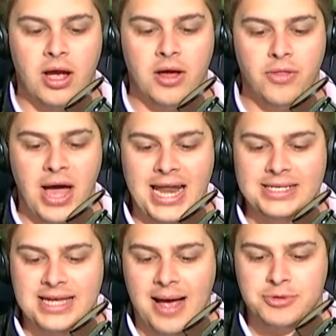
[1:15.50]
And that
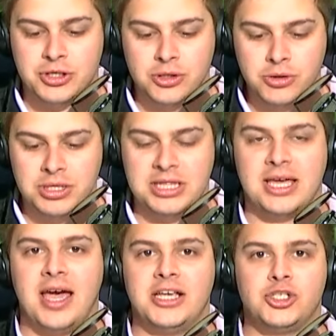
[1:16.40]
is absolutely the
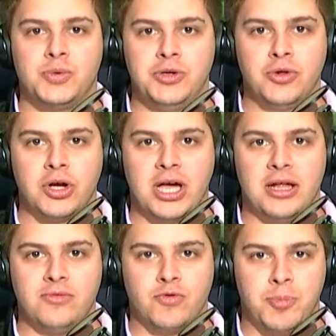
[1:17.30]
case when you look at